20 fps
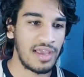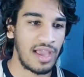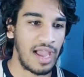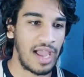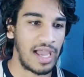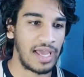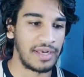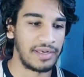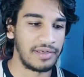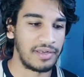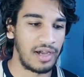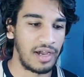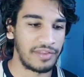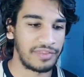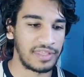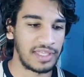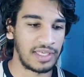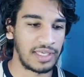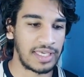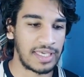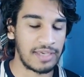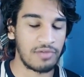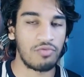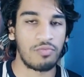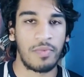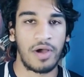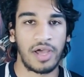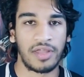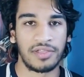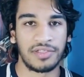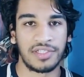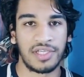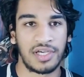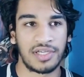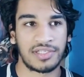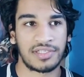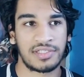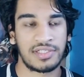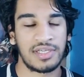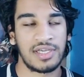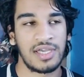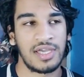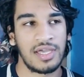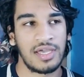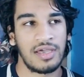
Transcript: and I think he will bite the dust.